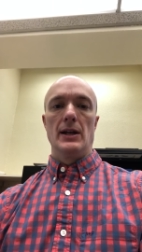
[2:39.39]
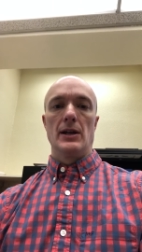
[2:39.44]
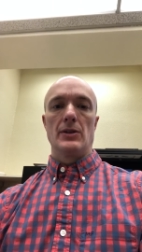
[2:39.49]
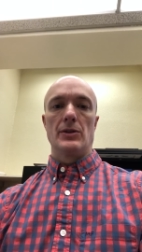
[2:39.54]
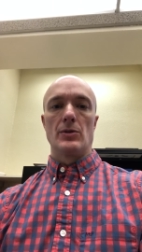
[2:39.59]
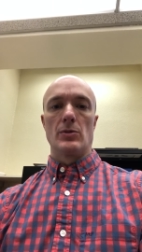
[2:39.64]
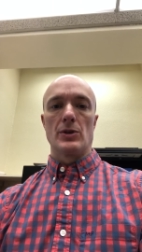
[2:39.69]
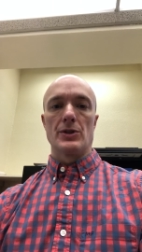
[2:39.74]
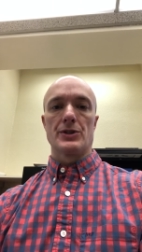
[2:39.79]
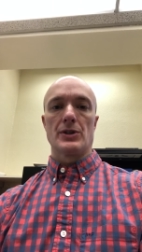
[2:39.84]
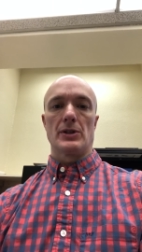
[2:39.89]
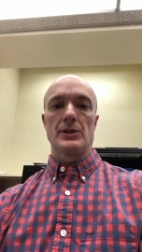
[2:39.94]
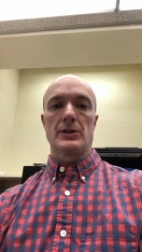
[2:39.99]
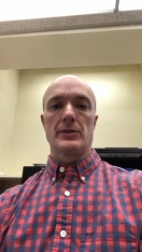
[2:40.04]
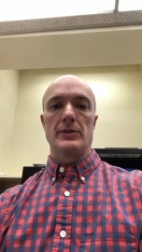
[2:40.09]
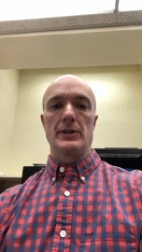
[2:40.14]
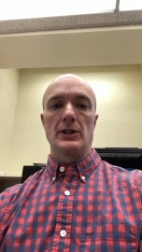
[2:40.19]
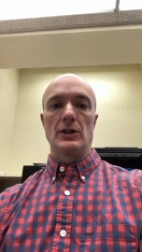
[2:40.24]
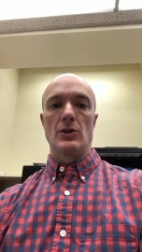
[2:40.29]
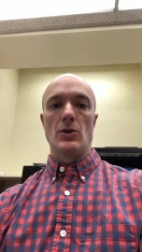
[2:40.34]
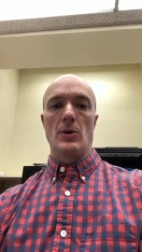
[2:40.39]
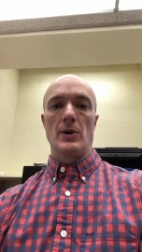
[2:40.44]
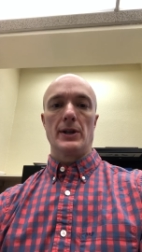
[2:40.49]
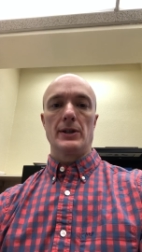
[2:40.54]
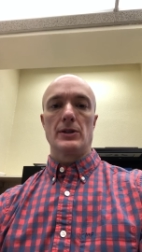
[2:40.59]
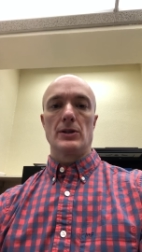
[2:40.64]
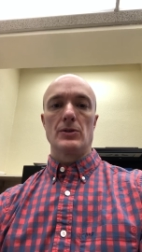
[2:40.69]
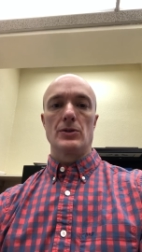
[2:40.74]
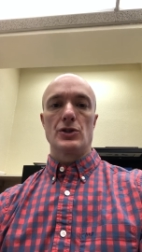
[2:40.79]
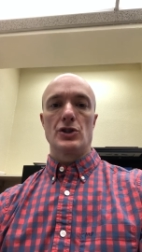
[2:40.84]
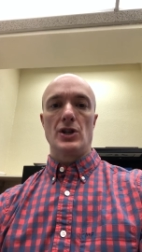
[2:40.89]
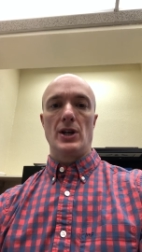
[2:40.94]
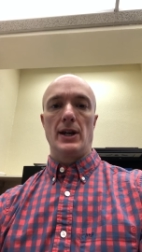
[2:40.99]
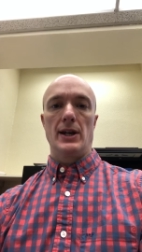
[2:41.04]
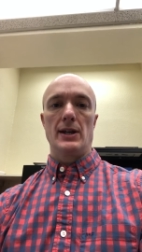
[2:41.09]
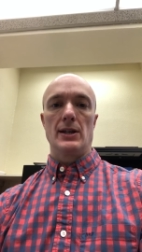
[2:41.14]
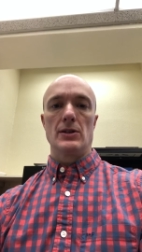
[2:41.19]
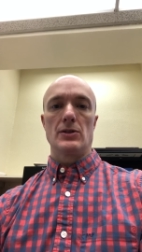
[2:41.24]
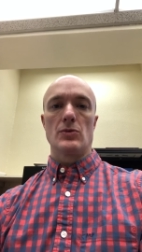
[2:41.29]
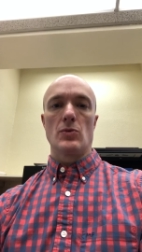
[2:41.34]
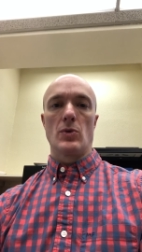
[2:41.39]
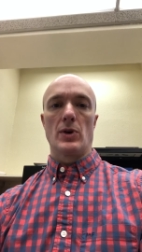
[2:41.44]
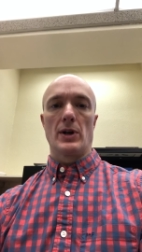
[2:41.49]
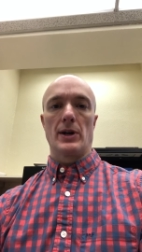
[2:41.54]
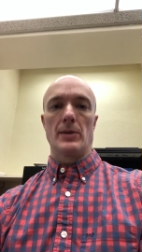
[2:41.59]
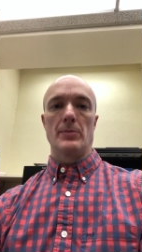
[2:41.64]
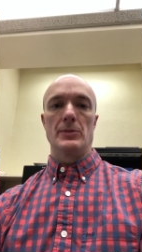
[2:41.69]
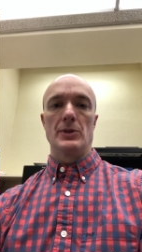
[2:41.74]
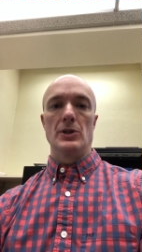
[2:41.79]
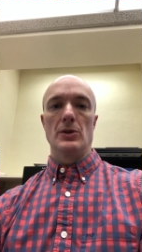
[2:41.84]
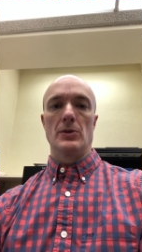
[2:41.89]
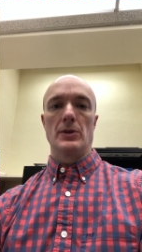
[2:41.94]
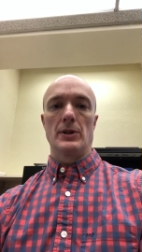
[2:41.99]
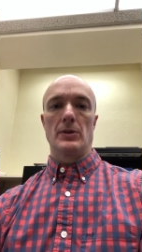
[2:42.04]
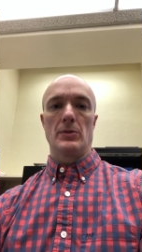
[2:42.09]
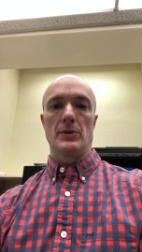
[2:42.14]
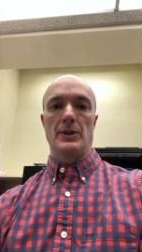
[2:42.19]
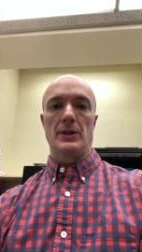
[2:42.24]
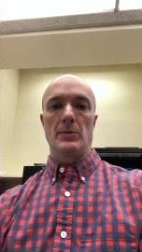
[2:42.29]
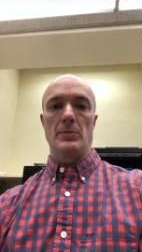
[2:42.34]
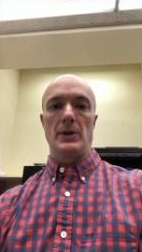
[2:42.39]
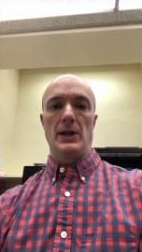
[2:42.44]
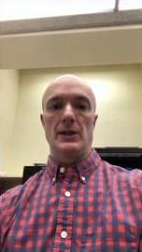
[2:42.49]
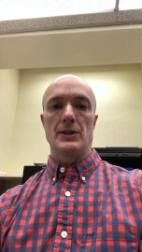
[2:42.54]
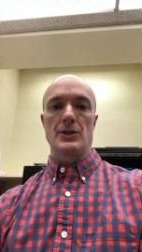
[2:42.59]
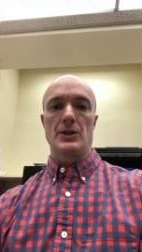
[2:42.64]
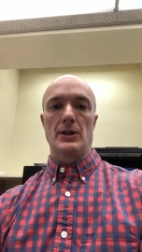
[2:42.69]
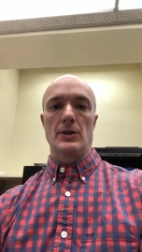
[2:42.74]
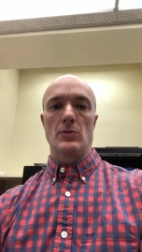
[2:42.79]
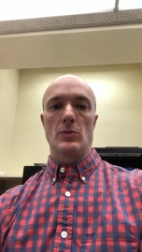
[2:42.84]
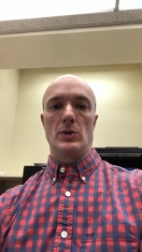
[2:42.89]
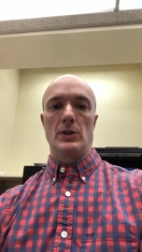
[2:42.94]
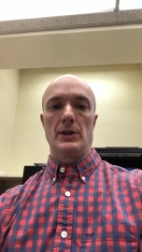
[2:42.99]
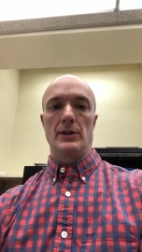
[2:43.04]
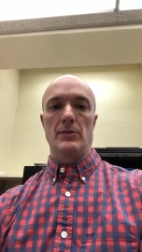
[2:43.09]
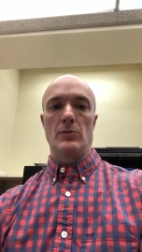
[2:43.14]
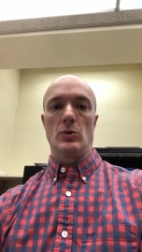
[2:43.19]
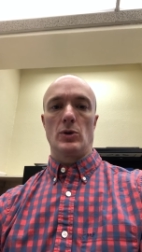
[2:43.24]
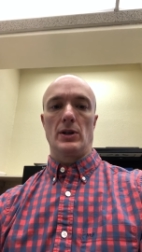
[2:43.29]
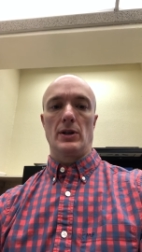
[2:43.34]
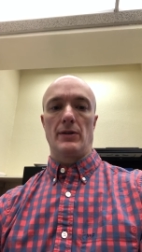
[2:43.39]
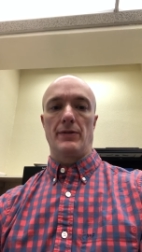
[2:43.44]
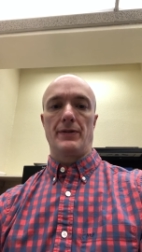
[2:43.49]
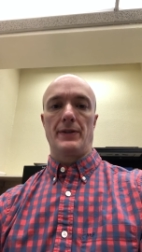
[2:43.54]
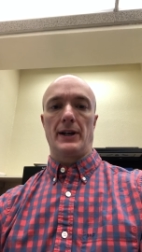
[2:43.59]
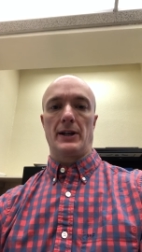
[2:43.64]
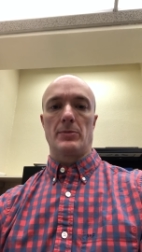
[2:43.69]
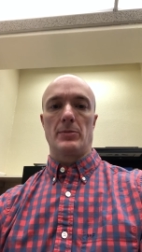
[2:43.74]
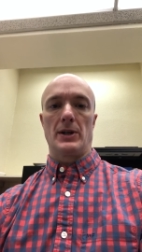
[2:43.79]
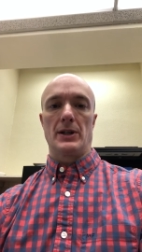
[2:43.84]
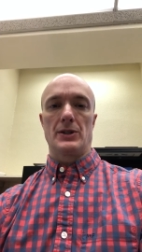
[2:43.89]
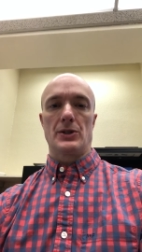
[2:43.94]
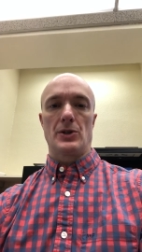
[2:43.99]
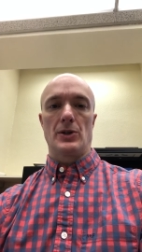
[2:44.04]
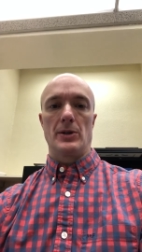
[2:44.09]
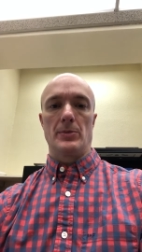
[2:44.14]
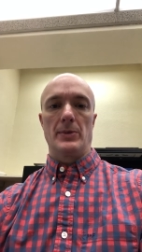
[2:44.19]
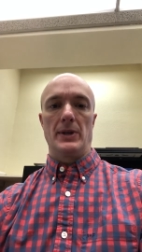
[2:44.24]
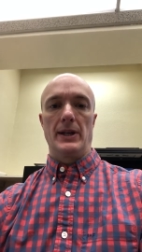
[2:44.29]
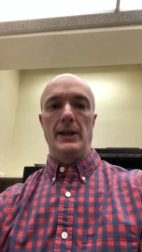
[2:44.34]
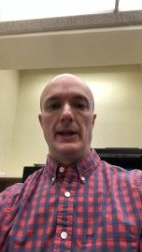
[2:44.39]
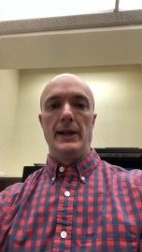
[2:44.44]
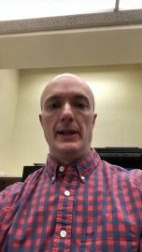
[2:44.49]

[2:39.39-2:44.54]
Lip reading: the results of it going to change what I'm doing with the patient? Will it affect my treatment?